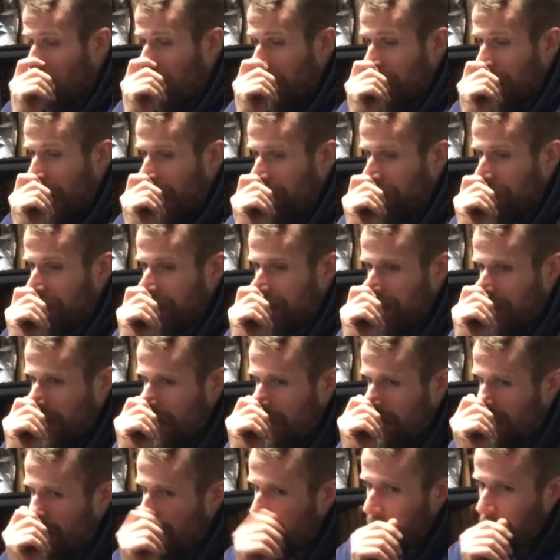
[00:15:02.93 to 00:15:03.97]
I think
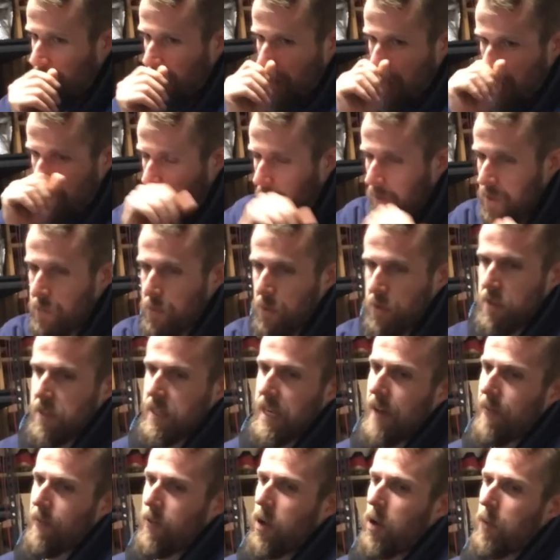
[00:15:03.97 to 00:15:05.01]
they're always pushing
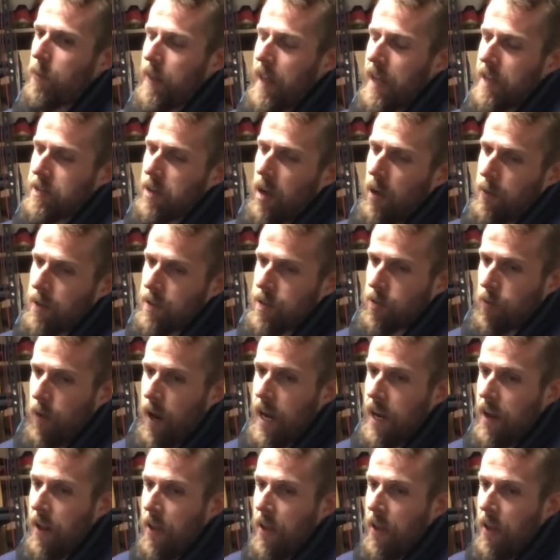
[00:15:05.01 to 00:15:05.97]
the envelope, and that's always great.